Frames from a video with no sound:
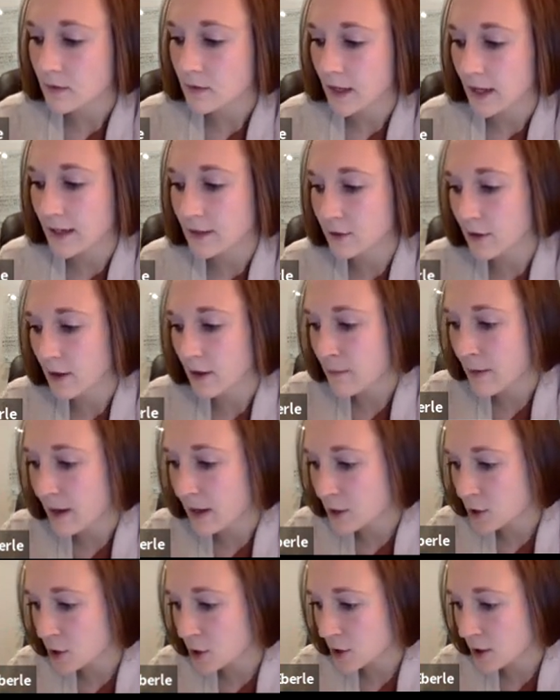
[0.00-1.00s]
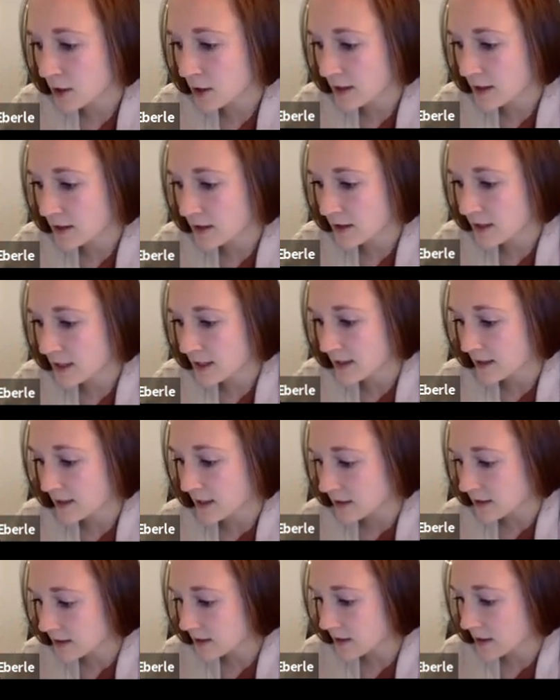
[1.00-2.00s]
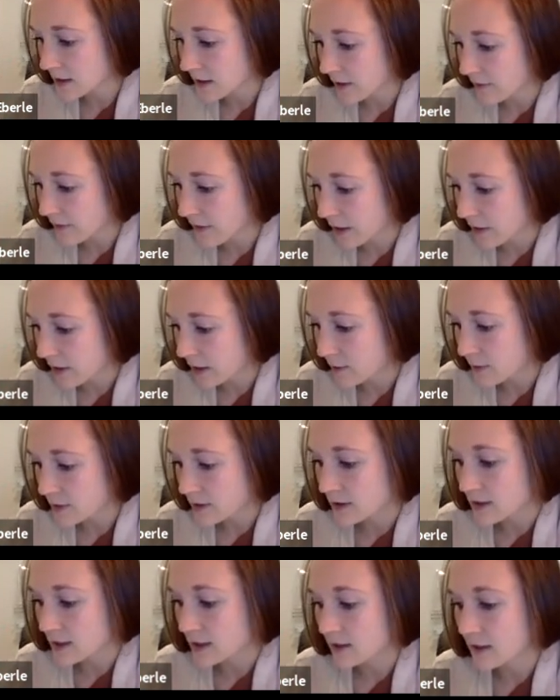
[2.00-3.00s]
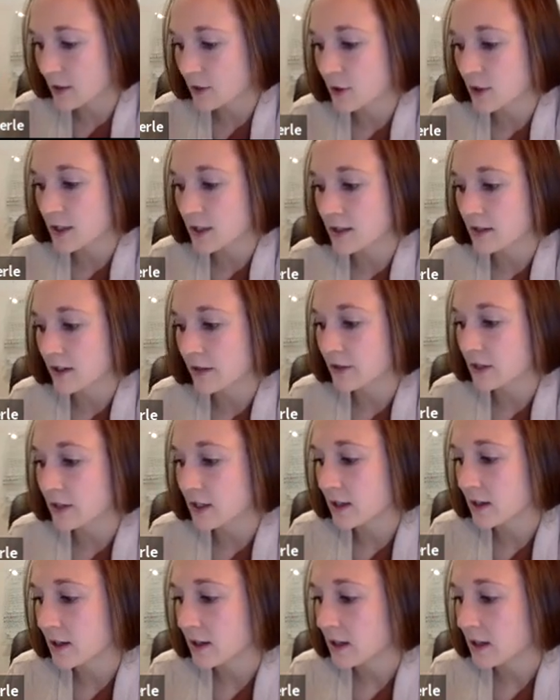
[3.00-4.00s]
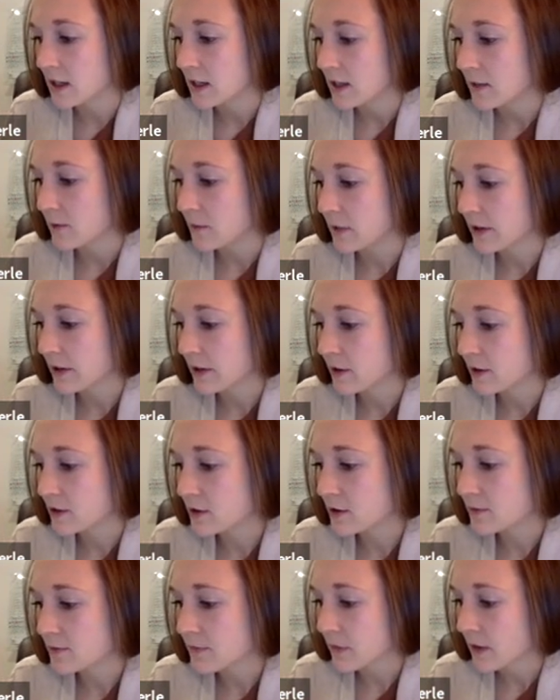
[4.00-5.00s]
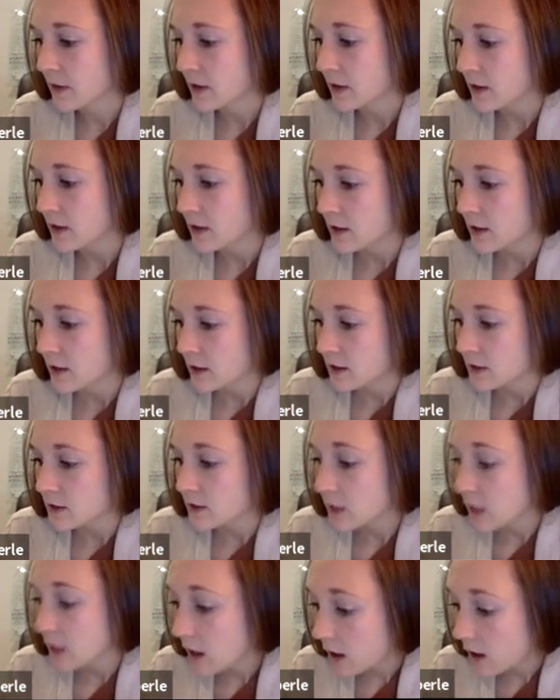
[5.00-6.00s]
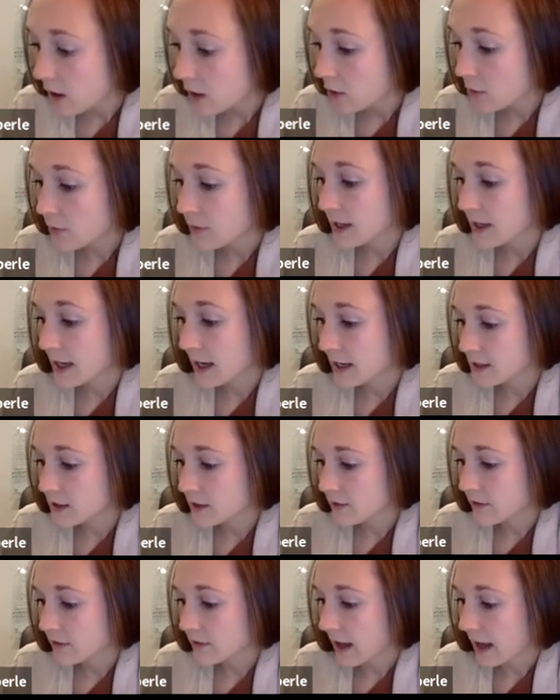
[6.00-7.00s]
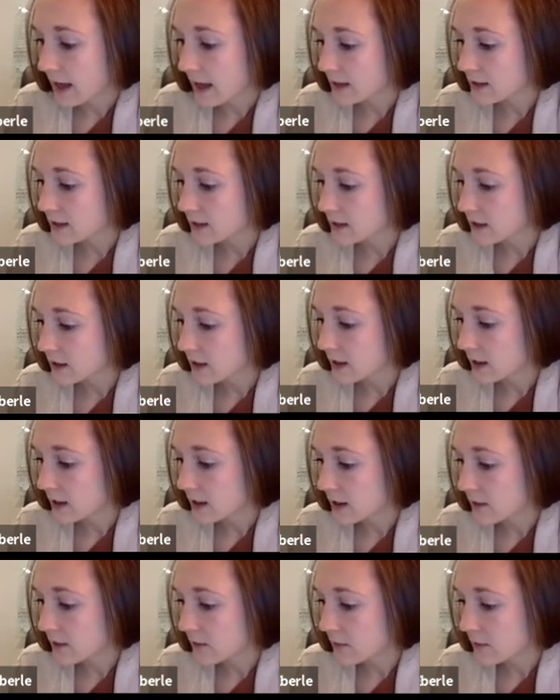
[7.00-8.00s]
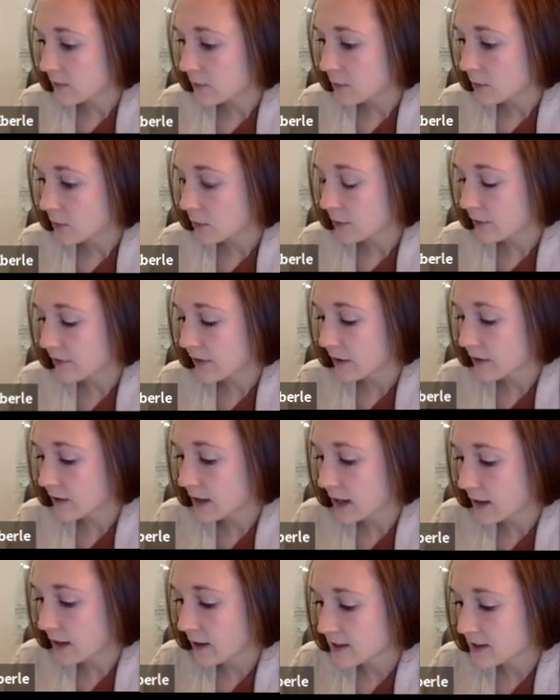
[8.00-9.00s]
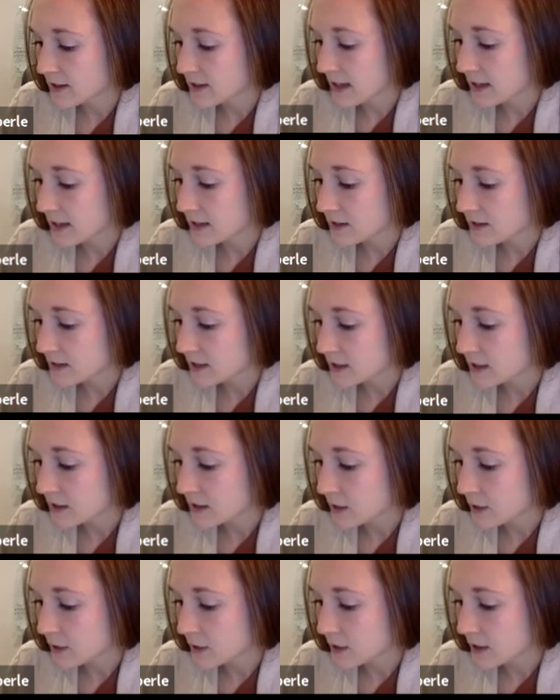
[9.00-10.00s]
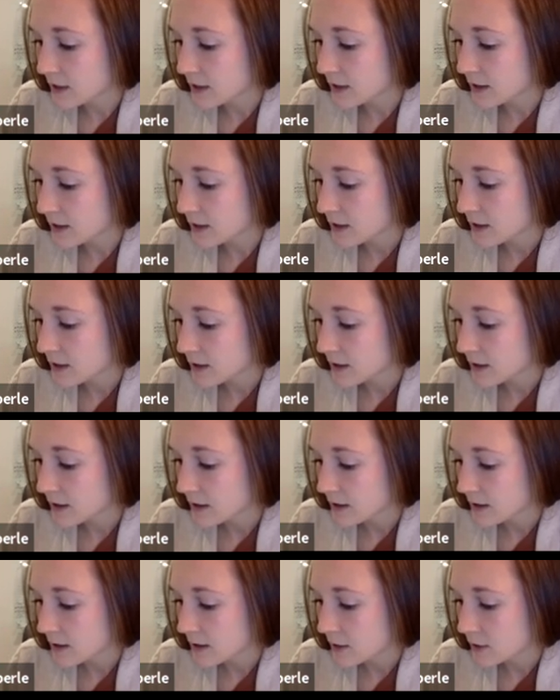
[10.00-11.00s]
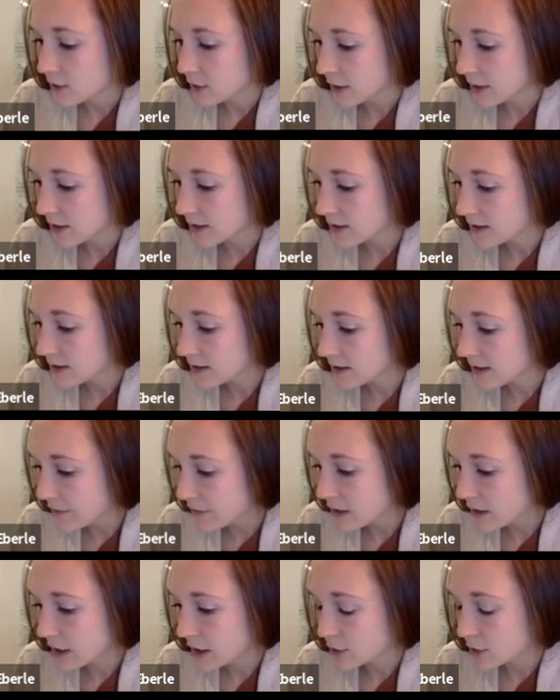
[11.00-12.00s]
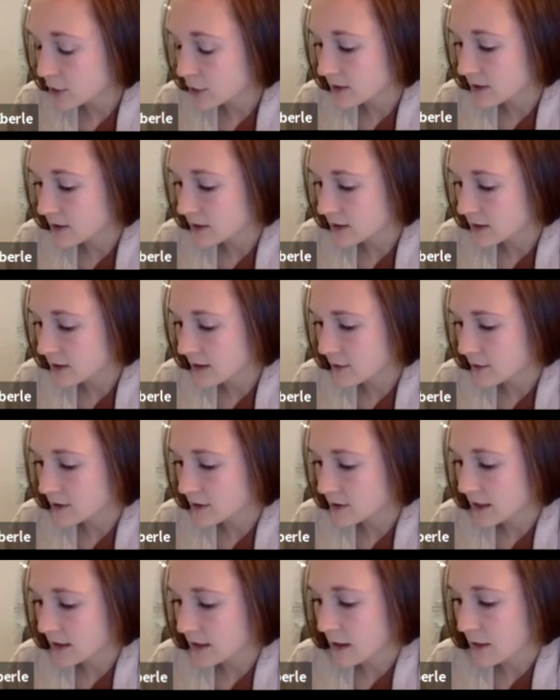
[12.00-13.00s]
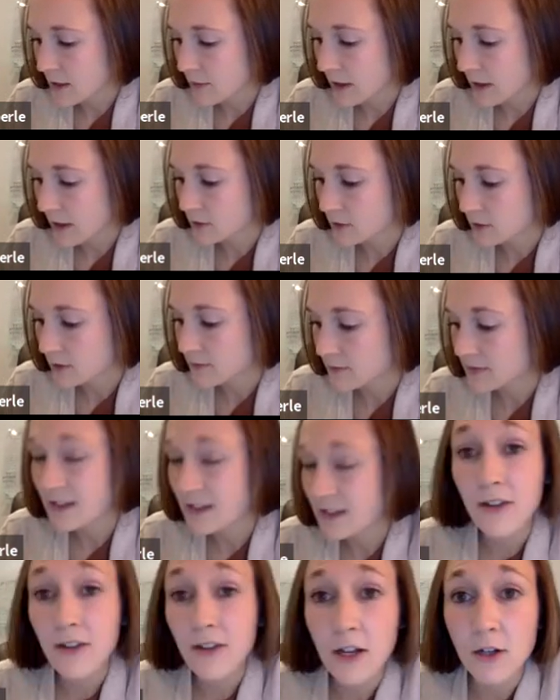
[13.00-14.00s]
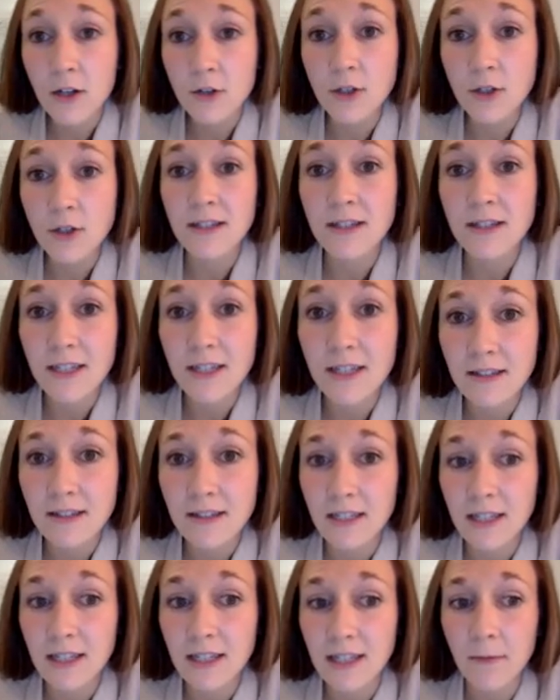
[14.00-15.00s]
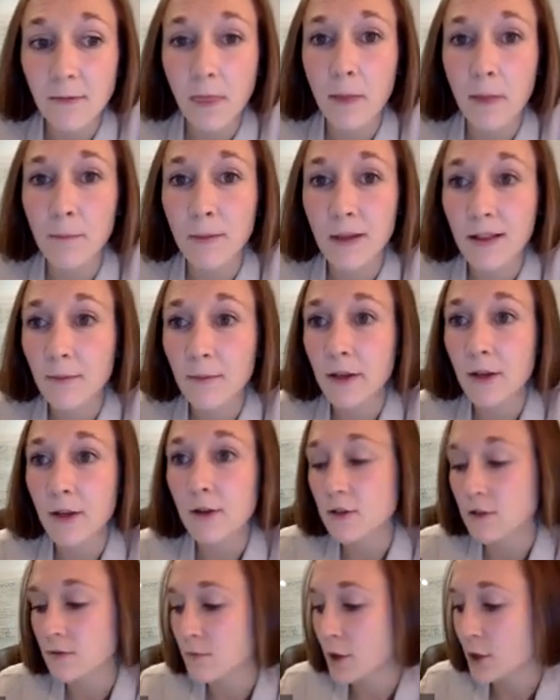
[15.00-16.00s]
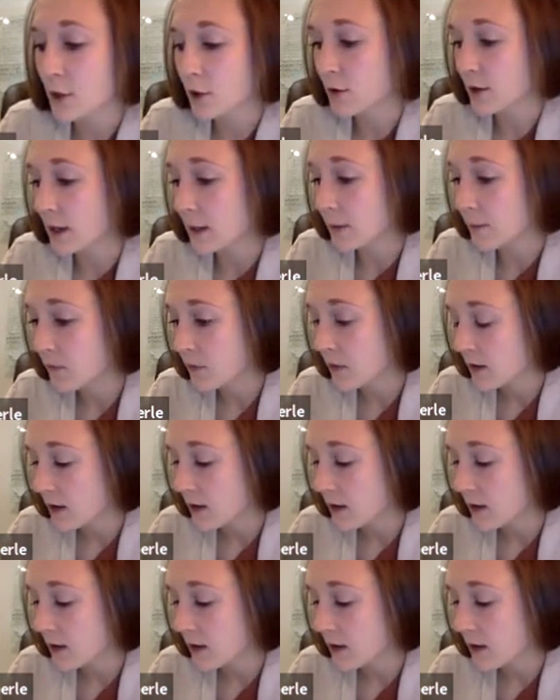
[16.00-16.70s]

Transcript: Okay, so they measured this distance and they found that it was 670 milliliters. So because of that, what we found out is that 760, I was saying that backwards, 760 millimeters of mercury.